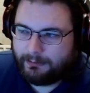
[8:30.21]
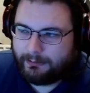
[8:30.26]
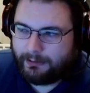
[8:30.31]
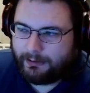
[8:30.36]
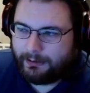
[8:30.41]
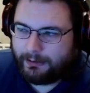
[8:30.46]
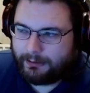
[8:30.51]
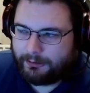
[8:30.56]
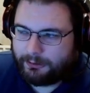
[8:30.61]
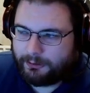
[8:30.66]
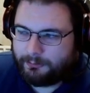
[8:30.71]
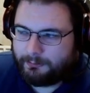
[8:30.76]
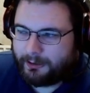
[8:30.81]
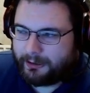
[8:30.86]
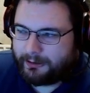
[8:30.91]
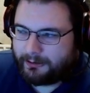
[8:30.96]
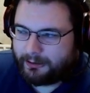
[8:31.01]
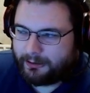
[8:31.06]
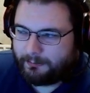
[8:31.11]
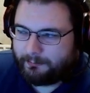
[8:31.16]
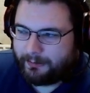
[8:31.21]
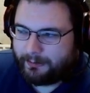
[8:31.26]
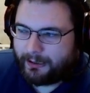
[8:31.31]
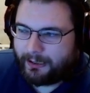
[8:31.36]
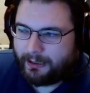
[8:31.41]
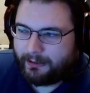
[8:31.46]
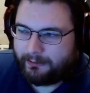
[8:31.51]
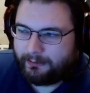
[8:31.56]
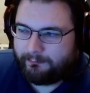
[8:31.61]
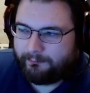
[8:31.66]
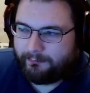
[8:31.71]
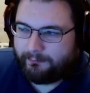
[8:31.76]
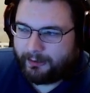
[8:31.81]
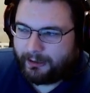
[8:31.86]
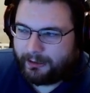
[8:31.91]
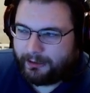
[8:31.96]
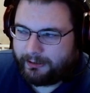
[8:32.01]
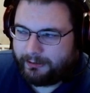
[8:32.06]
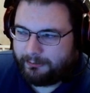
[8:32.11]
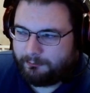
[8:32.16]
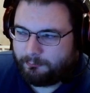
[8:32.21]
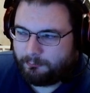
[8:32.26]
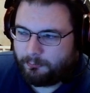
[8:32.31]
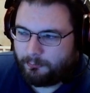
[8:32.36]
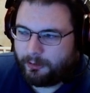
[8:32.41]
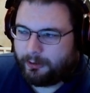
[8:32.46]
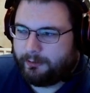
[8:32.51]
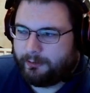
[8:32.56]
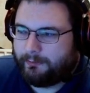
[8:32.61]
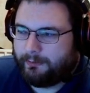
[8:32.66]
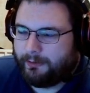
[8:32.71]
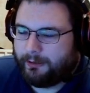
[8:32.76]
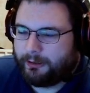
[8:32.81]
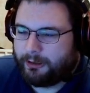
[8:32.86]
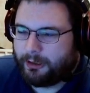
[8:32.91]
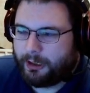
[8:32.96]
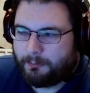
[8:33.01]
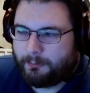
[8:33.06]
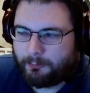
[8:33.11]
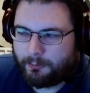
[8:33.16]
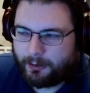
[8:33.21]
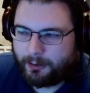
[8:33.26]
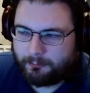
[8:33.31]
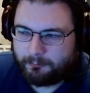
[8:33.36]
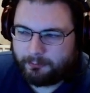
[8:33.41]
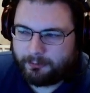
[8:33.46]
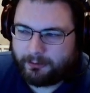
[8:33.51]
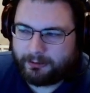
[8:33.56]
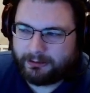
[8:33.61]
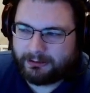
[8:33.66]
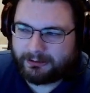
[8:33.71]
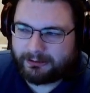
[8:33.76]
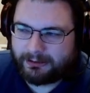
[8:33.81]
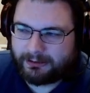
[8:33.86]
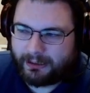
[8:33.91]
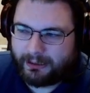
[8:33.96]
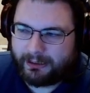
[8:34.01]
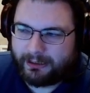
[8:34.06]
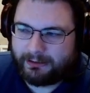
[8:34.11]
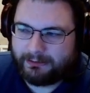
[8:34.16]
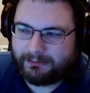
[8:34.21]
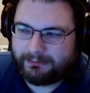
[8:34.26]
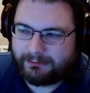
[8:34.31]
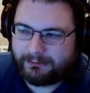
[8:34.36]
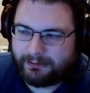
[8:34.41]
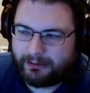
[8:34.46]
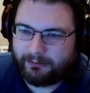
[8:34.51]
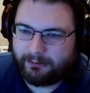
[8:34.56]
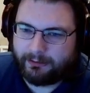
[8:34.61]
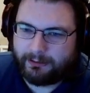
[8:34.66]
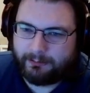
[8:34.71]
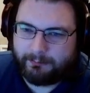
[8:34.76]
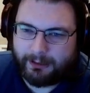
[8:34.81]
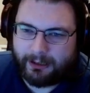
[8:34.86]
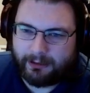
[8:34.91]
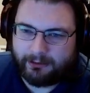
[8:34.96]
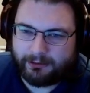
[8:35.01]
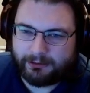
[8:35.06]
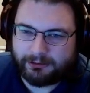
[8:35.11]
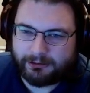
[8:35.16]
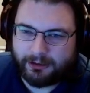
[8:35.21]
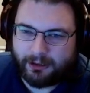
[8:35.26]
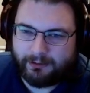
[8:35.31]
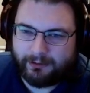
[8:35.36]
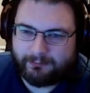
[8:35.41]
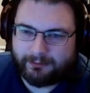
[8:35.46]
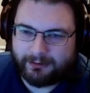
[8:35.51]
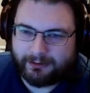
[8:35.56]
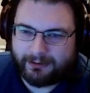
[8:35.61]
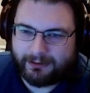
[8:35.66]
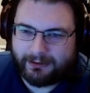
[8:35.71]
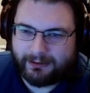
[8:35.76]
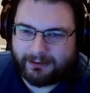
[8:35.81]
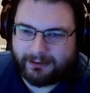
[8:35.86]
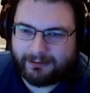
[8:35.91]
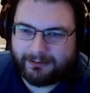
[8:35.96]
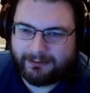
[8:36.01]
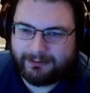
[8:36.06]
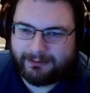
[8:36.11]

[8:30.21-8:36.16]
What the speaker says: And you might dump it out and find a number on one of the sides nearly polished off of the die.